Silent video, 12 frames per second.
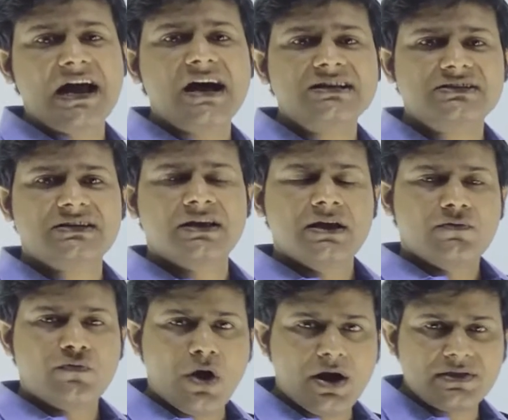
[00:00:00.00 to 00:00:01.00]
task
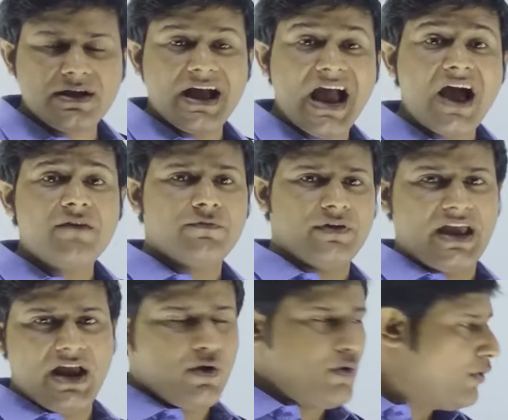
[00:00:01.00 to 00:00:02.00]
for the
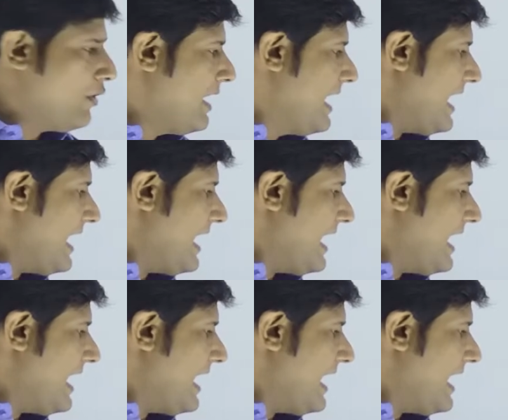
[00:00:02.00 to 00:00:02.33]
FAO,